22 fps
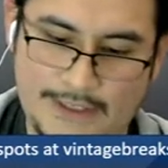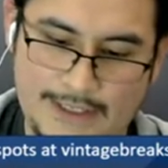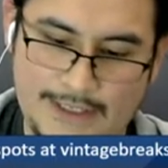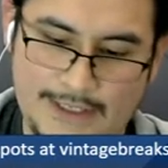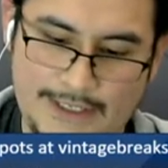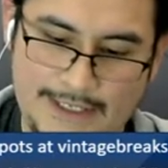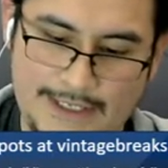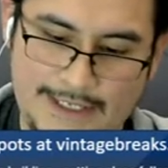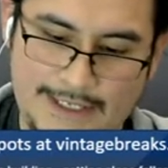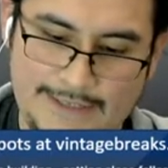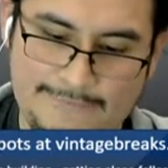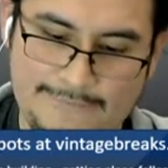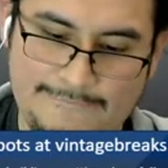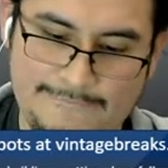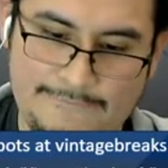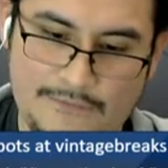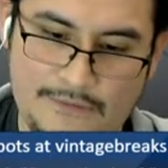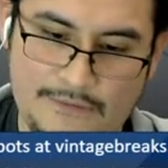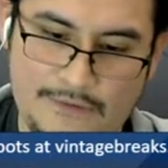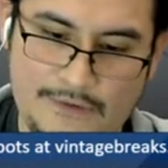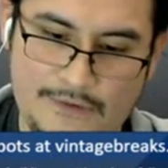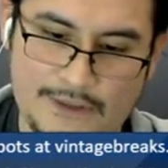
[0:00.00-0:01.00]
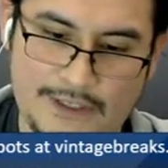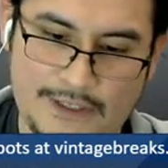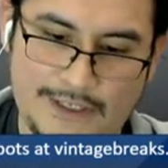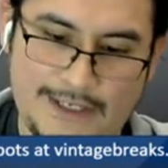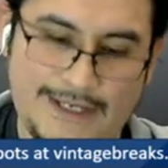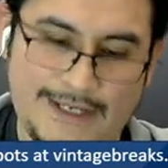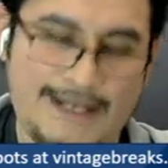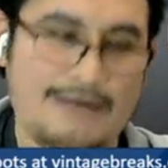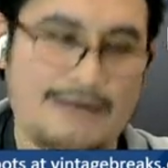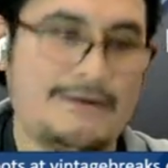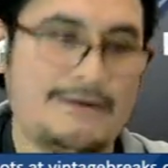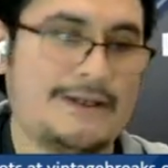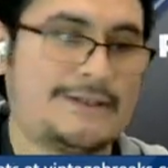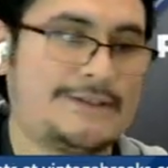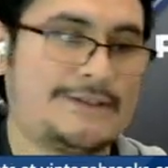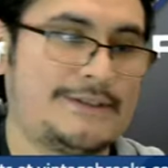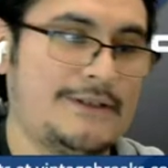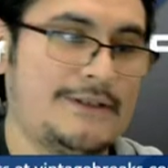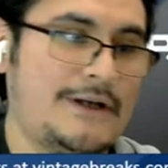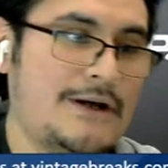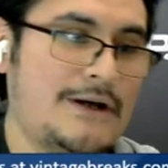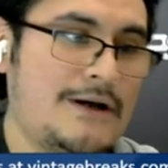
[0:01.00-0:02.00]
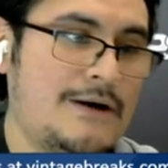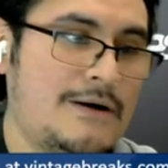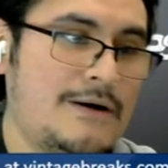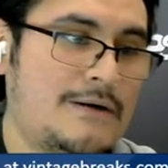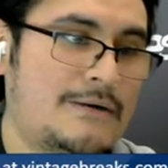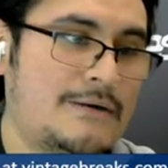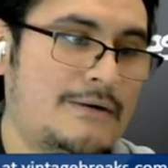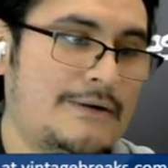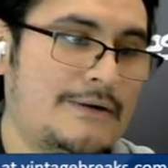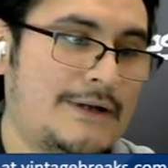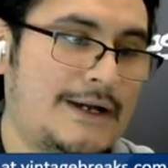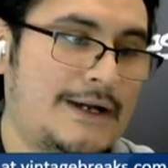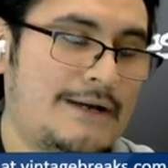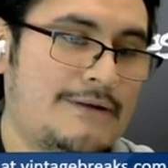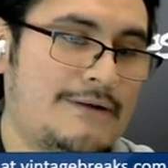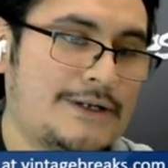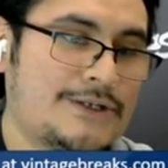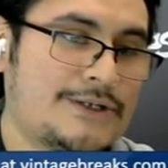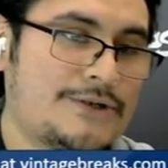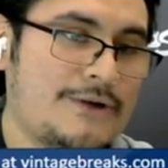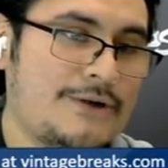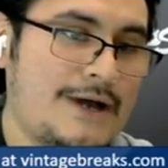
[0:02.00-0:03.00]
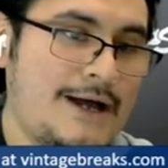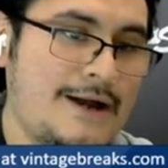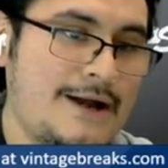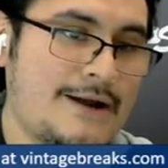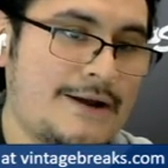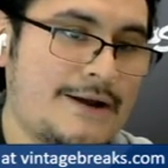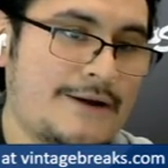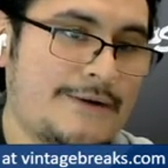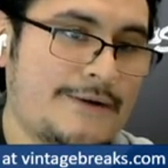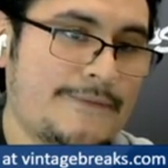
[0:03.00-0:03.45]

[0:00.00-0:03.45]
84, Eric Snow, Eric Schreier.